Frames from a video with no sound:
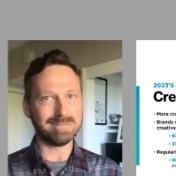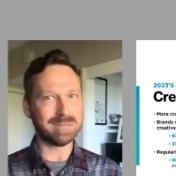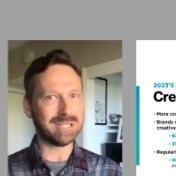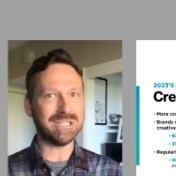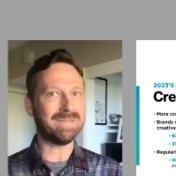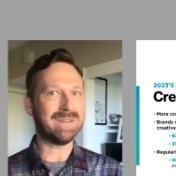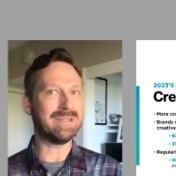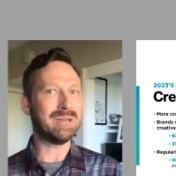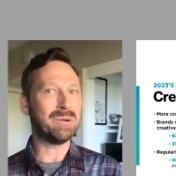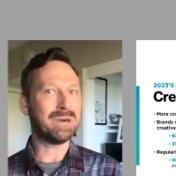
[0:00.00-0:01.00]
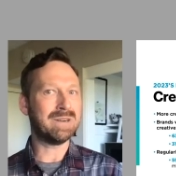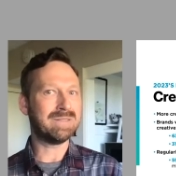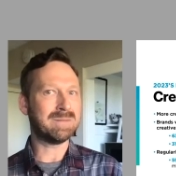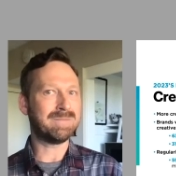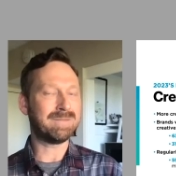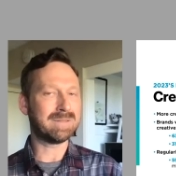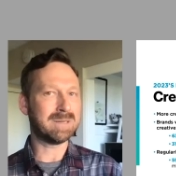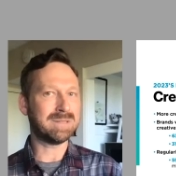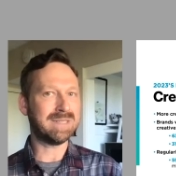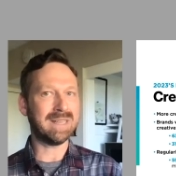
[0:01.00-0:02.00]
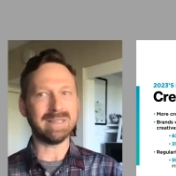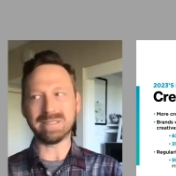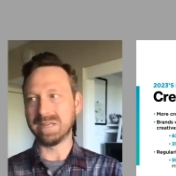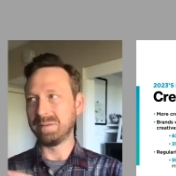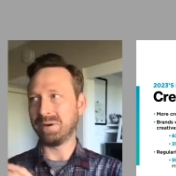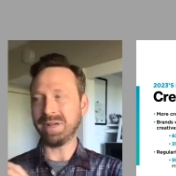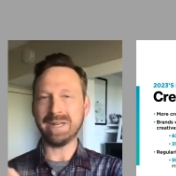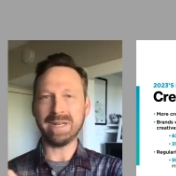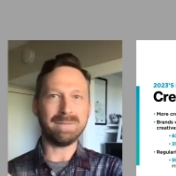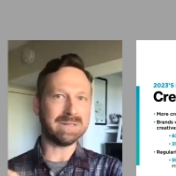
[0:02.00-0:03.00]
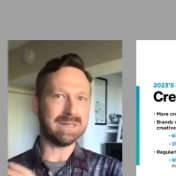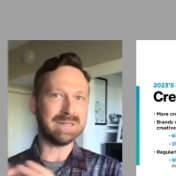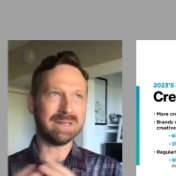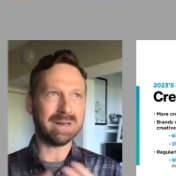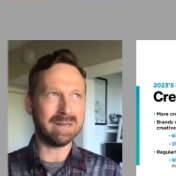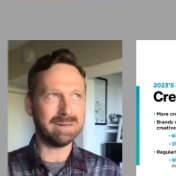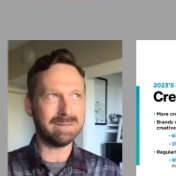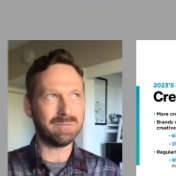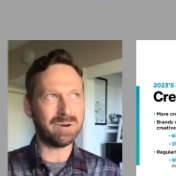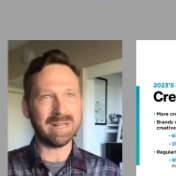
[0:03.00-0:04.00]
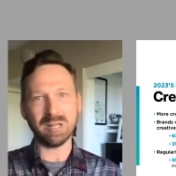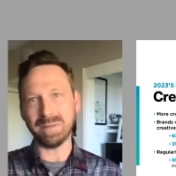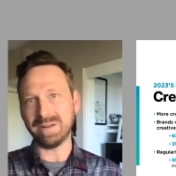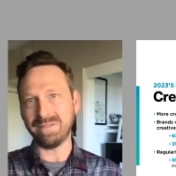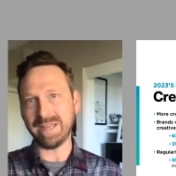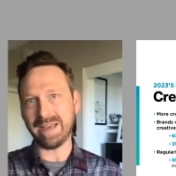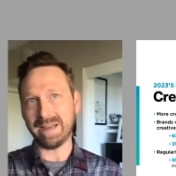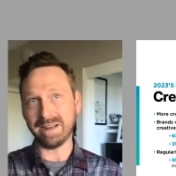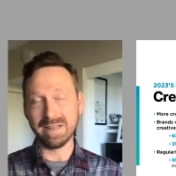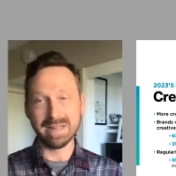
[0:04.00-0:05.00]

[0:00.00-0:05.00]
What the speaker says: shifting the order of some scenes, putting an emphasis on one element of the ad.